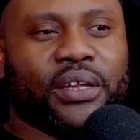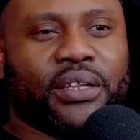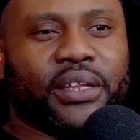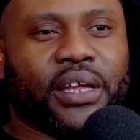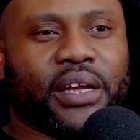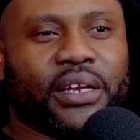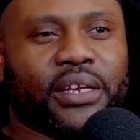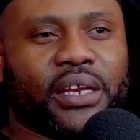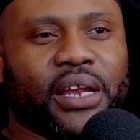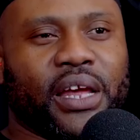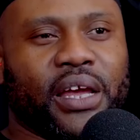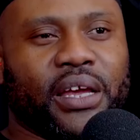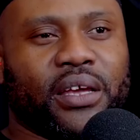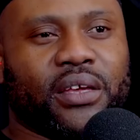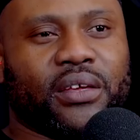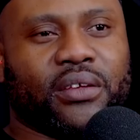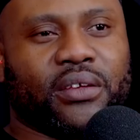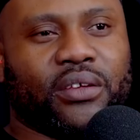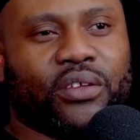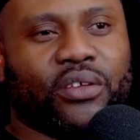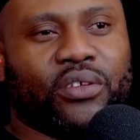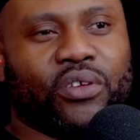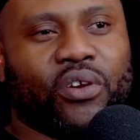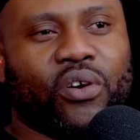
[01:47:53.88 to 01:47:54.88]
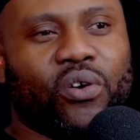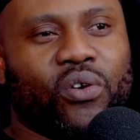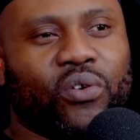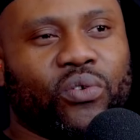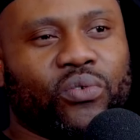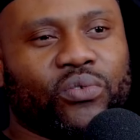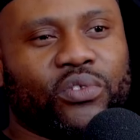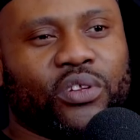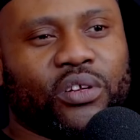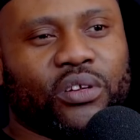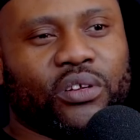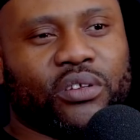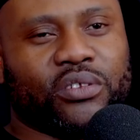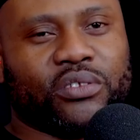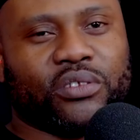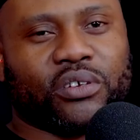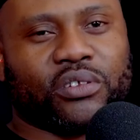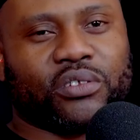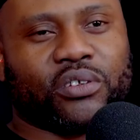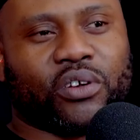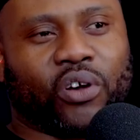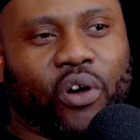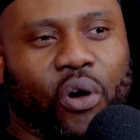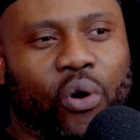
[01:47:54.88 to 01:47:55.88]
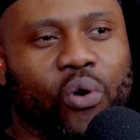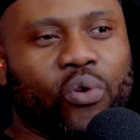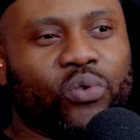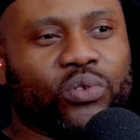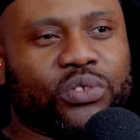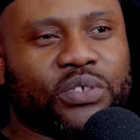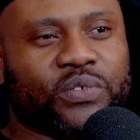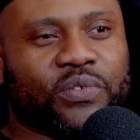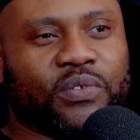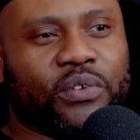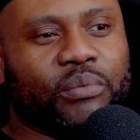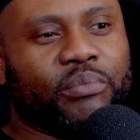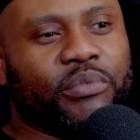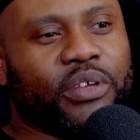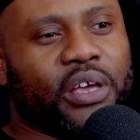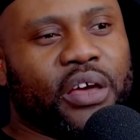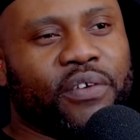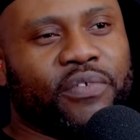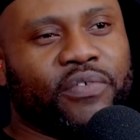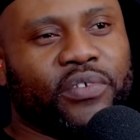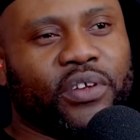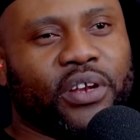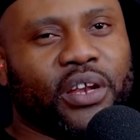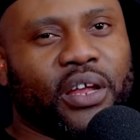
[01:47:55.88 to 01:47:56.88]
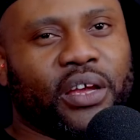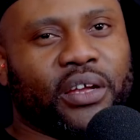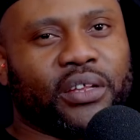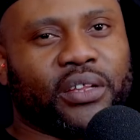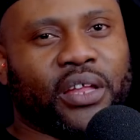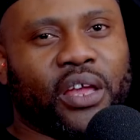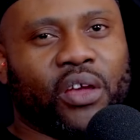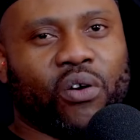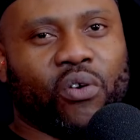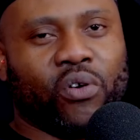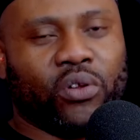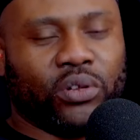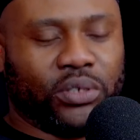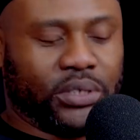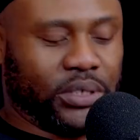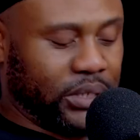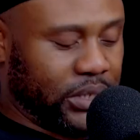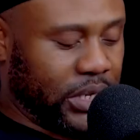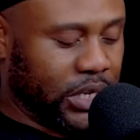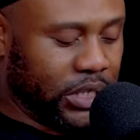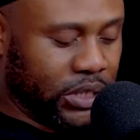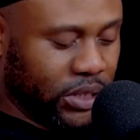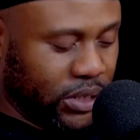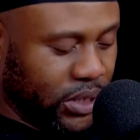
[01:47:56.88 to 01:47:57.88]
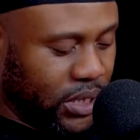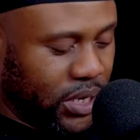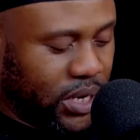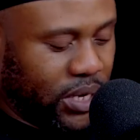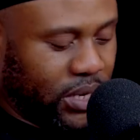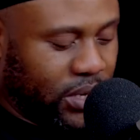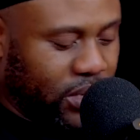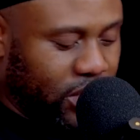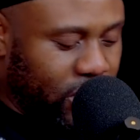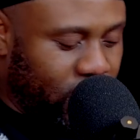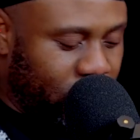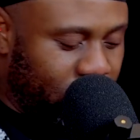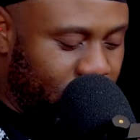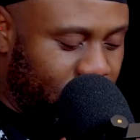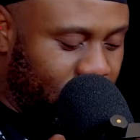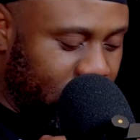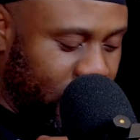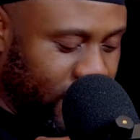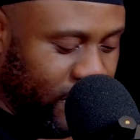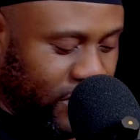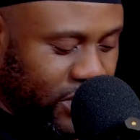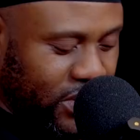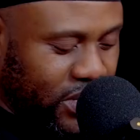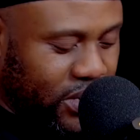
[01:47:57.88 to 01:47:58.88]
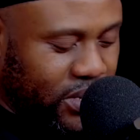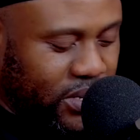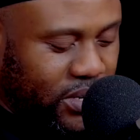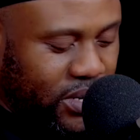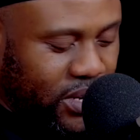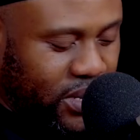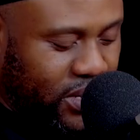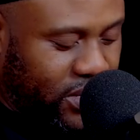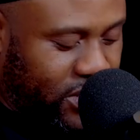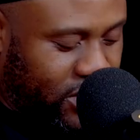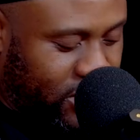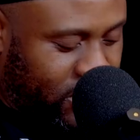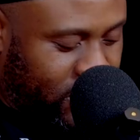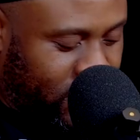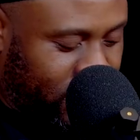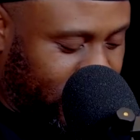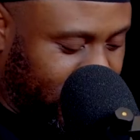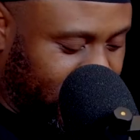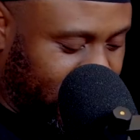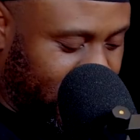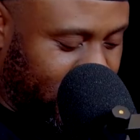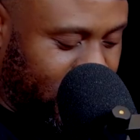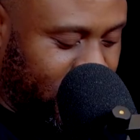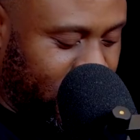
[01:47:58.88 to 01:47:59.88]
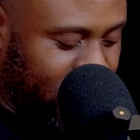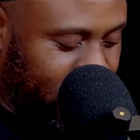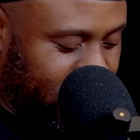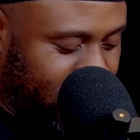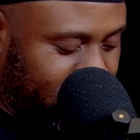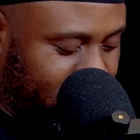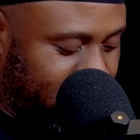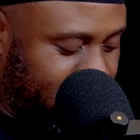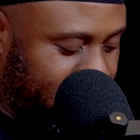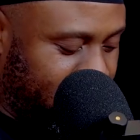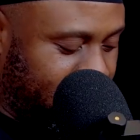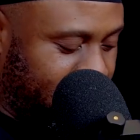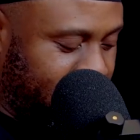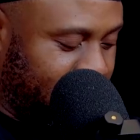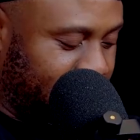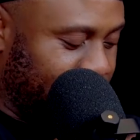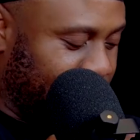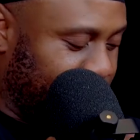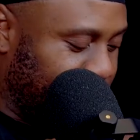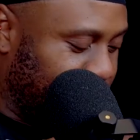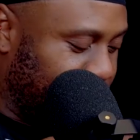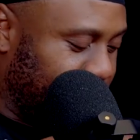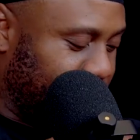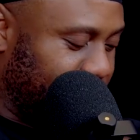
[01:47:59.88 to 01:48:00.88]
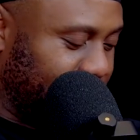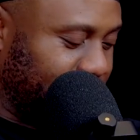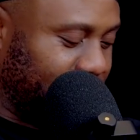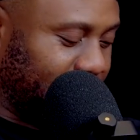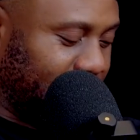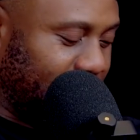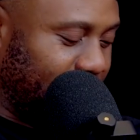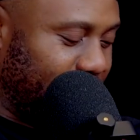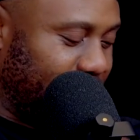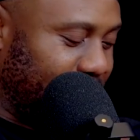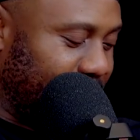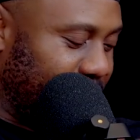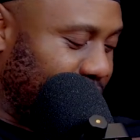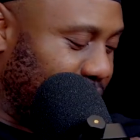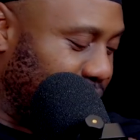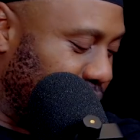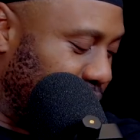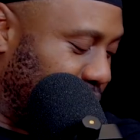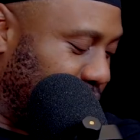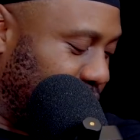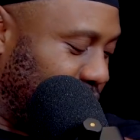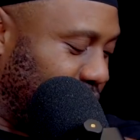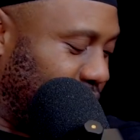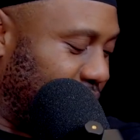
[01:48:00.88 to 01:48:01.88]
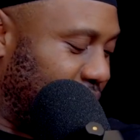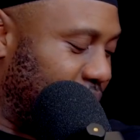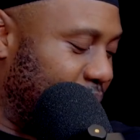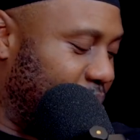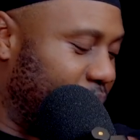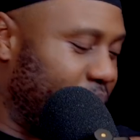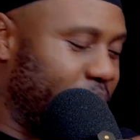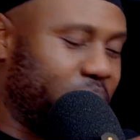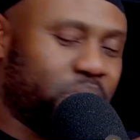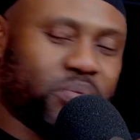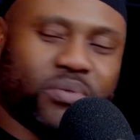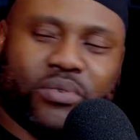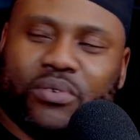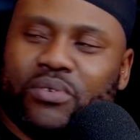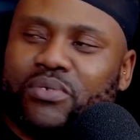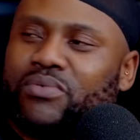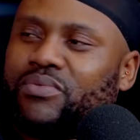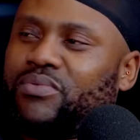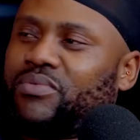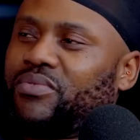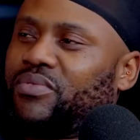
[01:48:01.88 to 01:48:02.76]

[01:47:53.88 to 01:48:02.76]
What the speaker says: That like, yo, the GOATs for me, I feel like they all did that shit. Like, yo, I've got like Keenan, Ricky, Jabba, Flabba, Pro.